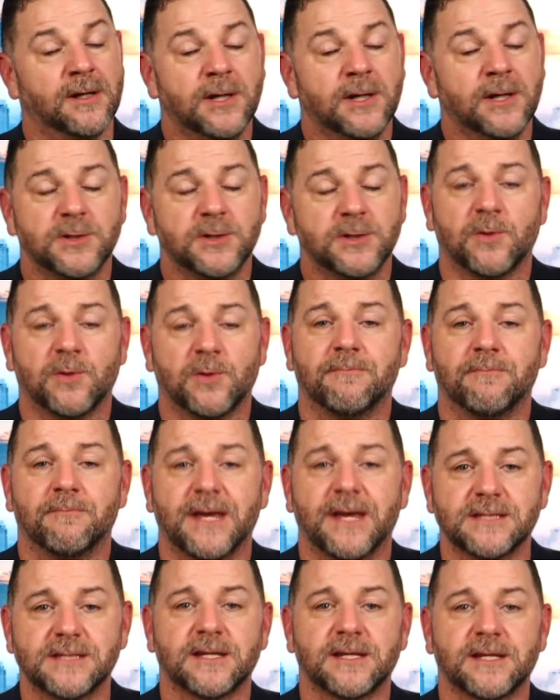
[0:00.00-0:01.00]
2
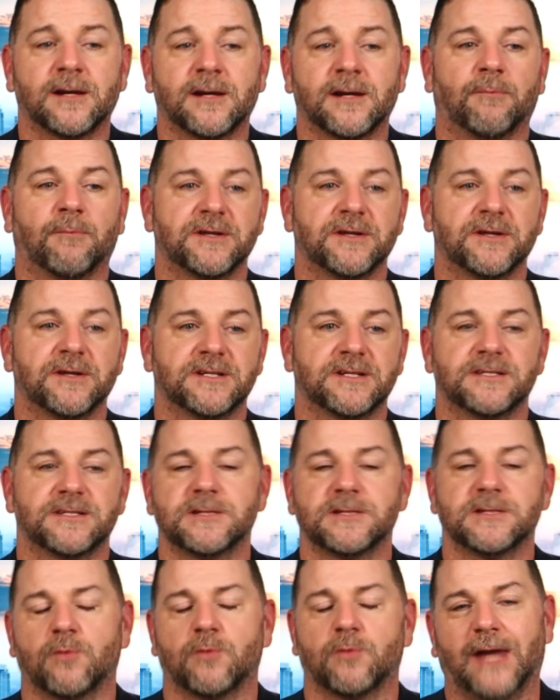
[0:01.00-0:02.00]
amazing
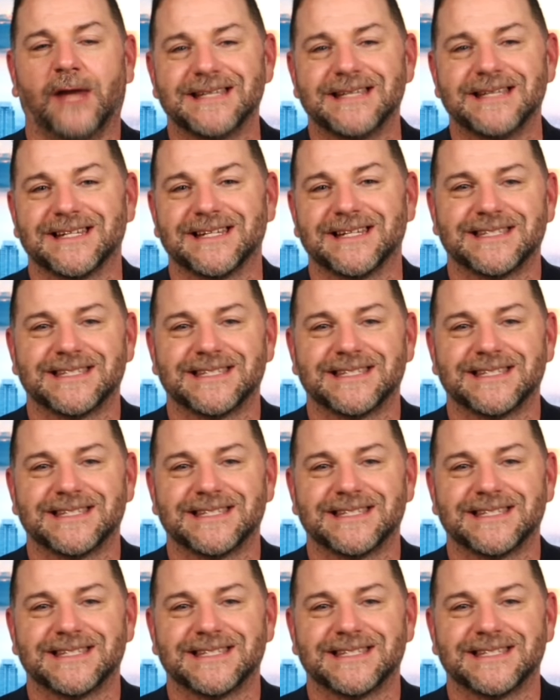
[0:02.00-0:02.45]
presidencies lasting